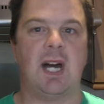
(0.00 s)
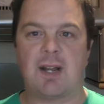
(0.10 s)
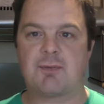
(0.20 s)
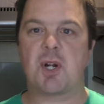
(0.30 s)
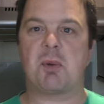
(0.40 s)

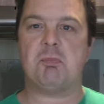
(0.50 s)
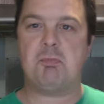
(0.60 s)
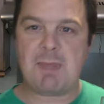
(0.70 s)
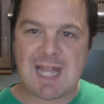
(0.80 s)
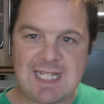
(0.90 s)
I've drunk
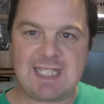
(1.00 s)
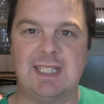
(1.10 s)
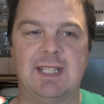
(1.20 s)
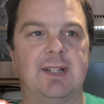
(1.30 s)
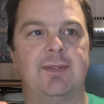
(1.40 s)

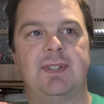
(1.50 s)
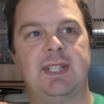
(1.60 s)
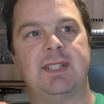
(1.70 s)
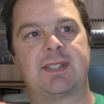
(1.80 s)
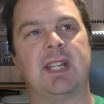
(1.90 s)
many of
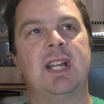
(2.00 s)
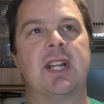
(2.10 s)
these.